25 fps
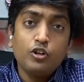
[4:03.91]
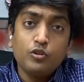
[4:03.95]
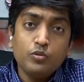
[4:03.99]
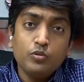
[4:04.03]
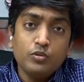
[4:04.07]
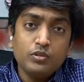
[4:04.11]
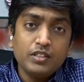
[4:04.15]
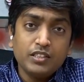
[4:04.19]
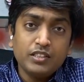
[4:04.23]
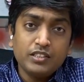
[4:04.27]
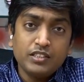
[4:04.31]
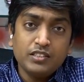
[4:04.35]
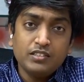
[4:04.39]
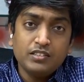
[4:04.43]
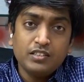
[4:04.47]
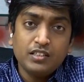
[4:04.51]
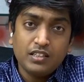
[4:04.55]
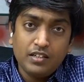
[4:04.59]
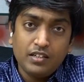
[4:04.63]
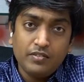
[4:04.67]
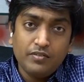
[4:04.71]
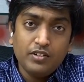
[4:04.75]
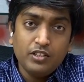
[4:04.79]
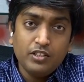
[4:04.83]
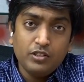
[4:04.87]
2 sessions
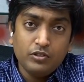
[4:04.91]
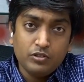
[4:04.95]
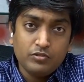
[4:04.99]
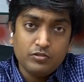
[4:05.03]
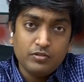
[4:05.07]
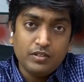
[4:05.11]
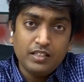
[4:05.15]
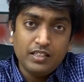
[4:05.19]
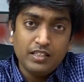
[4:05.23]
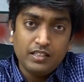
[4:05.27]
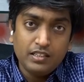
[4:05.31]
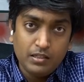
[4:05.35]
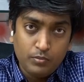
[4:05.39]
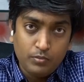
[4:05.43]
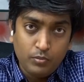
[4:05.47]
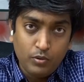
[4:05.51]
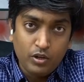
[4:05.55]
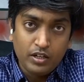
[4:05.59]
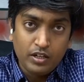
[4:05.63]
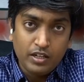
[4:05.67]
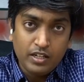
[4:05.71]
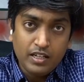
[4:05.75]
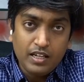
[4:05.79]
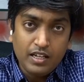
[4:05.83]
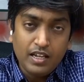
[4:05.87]
are given usually in the
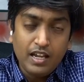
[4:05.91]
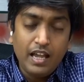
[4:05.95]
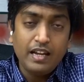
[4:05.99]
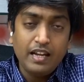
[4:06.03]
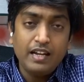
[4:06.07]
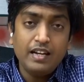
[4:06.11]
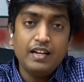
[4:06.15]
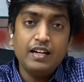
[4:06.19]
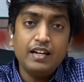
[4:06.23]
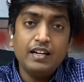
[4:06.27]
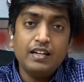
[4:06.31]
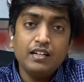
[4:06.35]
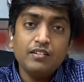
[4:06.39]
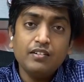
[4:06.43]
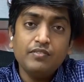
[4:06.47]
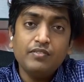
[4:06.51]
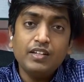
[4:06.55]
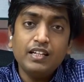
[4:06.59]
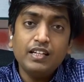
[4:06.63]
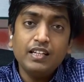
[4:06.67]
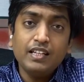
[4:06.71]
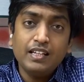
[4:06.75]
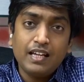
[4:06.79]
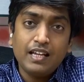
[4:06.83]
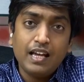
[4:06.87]
morning, and an
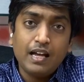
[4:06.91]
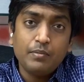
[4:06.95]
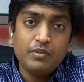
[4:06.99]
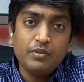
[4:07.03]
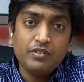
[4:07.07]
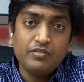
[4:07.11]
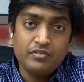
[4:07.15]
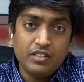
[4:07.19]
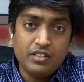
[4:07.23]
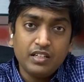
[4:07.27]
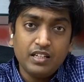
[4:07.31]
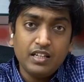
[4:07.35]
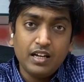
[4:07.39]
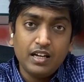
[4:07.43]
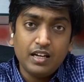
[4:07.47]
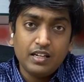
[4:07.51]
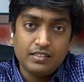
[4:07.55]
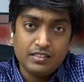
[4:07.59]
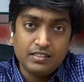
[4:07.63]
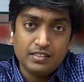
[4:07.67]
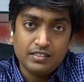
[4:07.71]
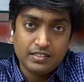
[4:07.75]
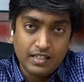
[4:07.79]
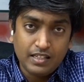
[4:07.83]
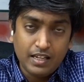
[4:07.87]
intervening gap of 3
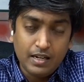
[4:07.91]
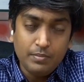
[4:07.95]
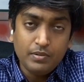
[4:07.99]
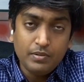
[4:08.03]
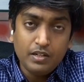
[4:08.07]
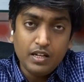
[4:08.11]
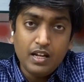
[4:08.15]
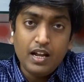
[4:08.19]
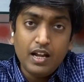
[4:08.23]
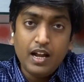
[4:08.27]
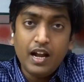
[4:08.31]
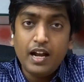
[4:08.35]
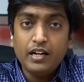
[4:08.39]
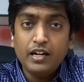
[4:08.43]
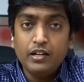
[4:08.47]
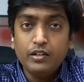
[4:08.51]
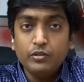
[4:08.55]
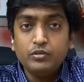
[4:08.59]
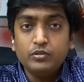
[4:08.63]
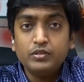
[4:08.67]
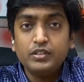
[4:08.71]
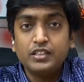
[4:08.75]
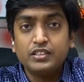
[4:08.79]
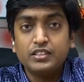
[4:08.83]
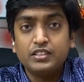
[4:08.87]
hours is kept, and
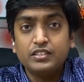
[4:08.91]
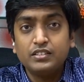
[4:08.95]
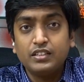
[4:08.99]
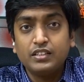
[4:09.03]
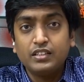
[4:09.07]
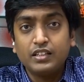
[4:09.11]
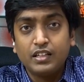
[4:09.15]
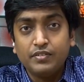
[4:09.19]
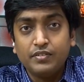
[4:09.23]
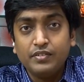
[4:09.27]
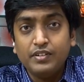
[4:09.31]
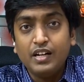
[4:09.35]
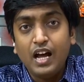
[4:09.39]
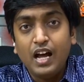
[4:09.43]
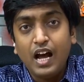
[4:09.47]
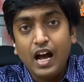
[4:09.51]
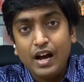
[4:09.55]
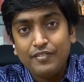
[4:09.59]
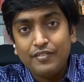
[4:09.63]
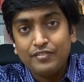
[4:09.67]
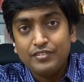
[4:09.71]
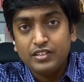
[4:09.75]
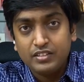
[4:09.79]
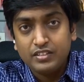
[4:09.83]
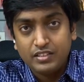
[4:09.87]
2 sessions are given
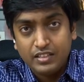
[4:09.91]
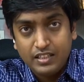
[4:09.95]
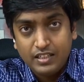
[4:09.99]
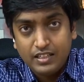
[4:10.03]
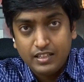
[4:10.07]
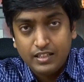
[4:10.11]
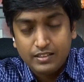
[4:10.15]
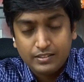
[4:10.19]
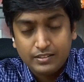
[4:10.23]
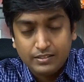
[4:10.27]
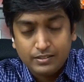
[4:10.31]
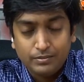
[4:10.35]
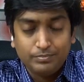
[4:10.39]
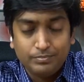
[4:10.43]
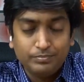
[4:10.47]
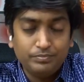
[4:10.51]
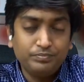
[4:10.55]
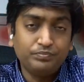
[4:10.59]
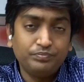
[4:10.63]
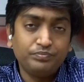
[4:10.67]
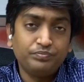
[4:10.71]
after 3 hours.